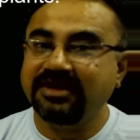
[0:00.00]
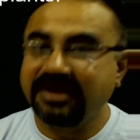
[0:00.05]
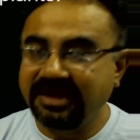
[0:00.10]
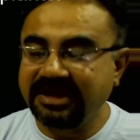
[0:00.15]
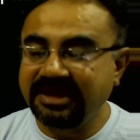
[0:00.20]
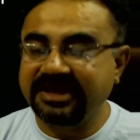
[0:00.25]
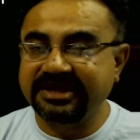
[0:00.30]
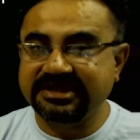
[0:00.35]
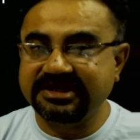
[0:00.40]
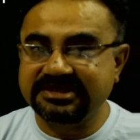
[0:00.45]

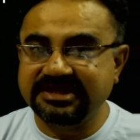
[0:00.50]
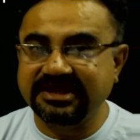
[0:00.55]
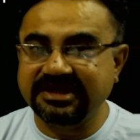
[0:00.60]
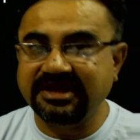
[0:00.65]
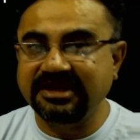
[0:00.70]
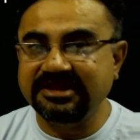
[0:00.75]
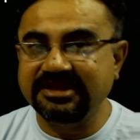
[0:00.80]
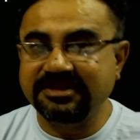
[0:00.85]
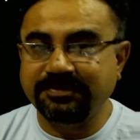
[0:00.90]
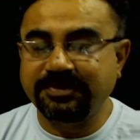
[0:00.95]

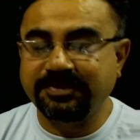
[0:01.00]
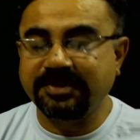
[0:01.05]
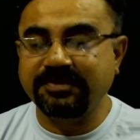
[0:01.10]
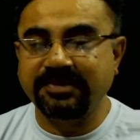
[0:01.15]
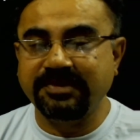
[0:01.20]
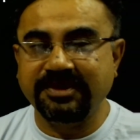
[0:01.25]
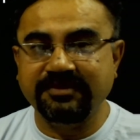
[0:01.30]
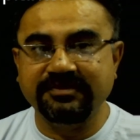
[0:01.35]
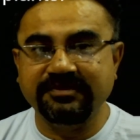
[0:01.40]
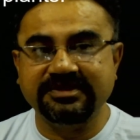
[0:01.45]
Interestingly, the
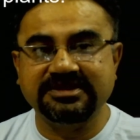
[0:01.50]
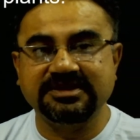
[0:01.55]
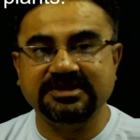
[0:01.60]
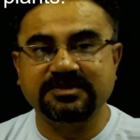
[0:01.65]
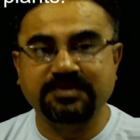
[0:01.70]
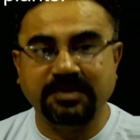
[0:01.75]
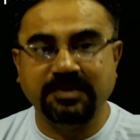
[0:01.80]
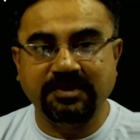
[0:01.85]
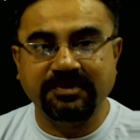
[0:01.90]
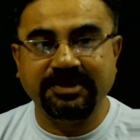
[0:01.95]
pigment which is
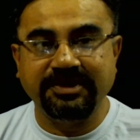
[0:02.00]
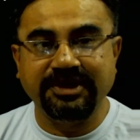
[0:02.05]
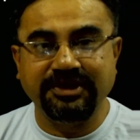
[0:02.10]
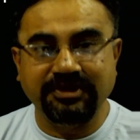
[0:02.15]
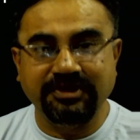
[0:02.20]
found in